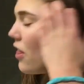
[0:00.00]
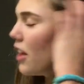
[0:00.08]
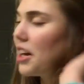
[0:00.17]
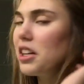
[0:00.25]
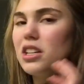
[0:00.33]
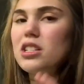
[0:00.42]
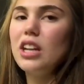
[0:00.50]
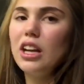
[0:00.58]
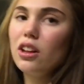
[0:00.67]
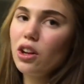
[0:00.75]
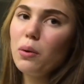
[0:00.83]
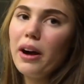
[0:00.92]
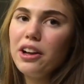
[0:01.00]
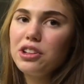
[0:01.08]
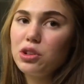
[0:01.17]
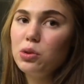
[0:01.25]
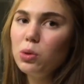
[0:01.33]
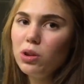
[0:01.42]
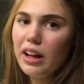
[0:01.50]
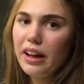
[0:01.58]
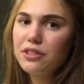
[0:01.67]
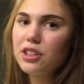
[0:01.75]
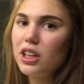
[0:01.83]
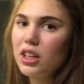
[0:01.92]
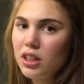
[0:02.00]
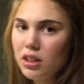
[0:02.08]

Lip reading: And then it does take a little while to cool after.